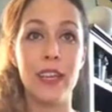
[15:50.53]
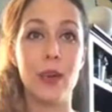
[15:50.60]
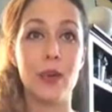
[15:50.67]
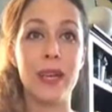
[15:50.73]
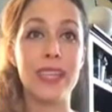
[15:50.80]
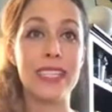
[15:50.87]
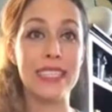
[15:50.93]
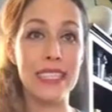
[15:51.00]

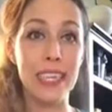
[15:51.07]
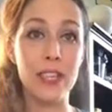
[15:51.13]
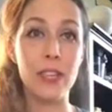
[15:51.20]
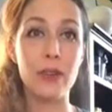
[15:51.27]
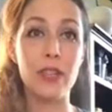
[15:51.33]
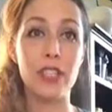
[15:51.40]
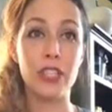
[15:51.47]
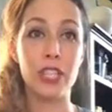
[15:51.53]
continue
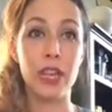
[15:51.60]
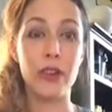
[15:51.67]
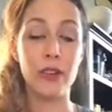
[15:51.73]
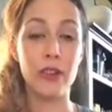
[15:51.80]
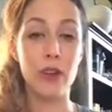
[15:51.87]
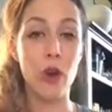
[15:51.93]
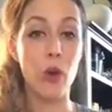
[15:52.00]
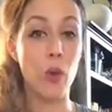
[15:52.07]
to share and
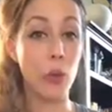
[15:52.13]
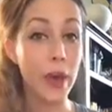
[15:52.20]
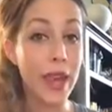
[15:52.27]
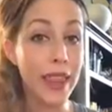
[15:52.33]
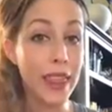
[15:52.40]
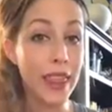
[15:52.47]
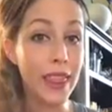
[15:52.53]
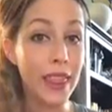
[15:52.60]
grow with